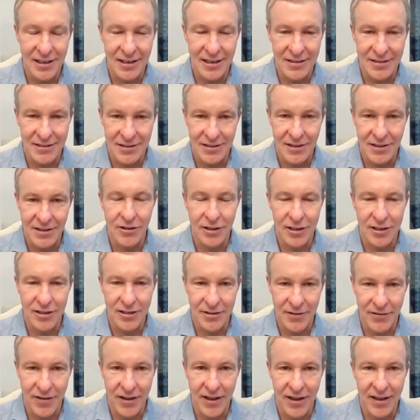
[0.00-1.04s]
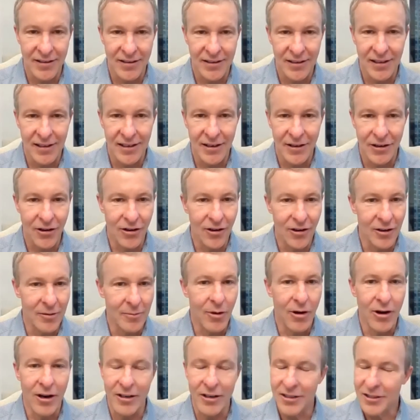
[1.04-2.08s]
a serious event in early
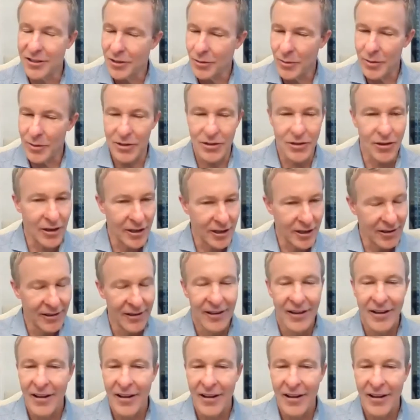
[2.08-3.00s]
March. So we started